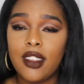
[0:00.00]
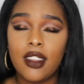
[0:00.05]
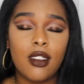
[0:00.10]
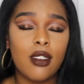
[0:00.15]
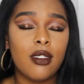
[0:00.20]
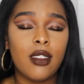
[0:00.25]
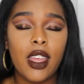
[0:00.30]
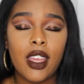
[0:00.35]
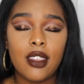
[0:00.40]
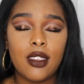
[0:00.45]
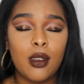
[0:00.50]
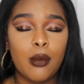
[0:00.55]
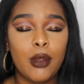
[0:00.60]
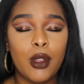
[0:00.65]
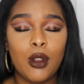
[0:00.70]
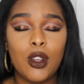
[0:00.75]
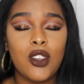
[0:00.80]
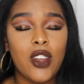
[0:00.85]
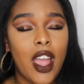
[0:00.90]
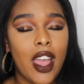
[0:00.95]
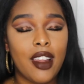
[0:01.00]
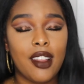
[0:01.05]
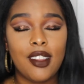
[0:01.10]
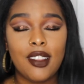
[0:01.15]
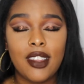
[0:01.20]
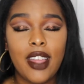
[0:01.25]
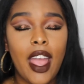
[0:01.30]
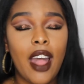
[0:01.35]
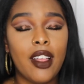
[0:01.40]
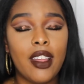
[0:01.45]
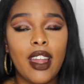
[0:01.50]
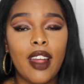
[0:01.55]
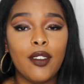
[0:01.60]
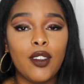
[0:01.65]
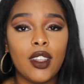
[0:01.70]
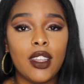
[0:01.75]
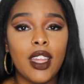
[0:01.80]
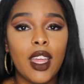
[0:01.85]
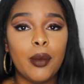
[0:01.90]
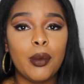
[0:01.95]
I don't like to blow dry and style it
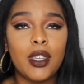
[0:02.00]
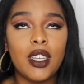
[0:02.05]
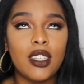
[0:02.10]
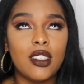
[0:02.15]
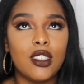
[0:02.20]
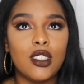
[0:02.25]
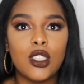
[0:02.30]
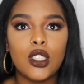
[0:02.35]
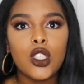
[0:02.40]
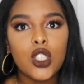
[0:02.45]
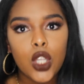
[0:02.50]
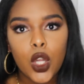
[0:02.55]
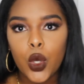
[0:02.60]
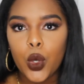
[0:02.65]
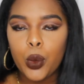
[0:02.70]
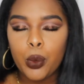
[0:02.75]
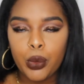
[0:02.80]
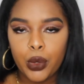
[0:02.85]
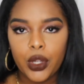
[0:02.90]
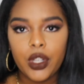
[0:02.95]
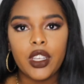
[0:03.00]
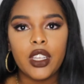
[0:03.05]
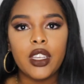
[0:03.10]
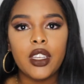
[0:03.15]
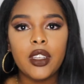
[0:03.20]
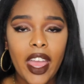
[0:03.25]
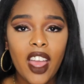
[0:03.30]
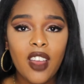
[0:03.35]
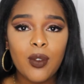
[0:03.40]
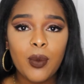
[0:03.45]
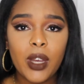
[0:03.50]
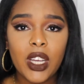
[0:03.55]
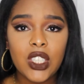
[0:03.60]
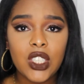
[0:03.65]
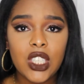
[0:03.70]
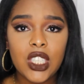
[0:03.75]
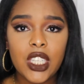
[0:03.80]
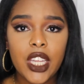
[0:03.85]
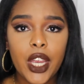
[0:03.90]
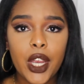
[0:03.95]
after that because it's so pretty. I have
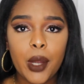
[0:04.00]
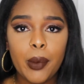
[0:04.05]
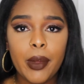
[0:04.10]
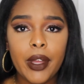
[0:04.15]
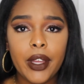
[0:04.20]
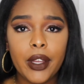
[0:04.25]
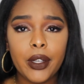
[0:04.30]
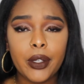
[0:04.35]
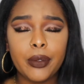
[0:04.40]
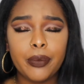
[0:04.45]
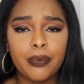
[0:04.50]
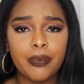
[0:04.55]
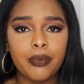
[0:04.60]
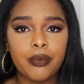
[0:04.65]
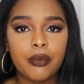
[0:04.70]
washed this hair about